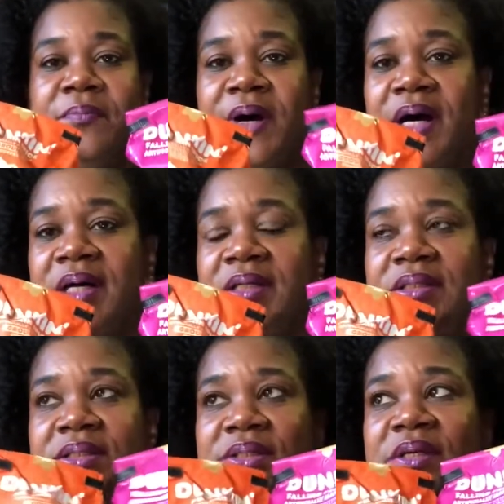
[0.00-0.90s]
pods,
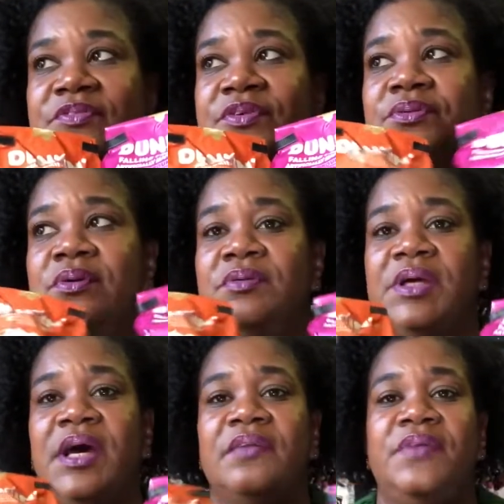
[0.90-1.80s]
if you only
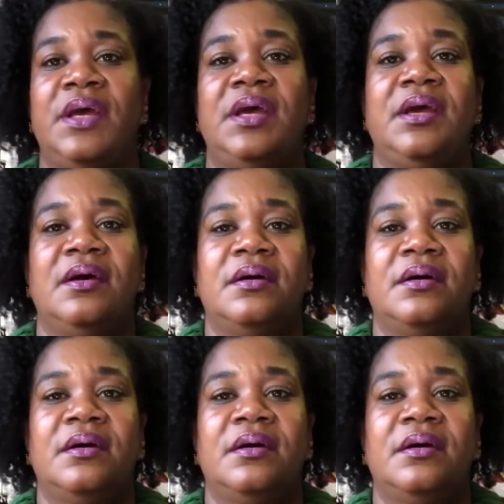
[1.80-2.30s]
have a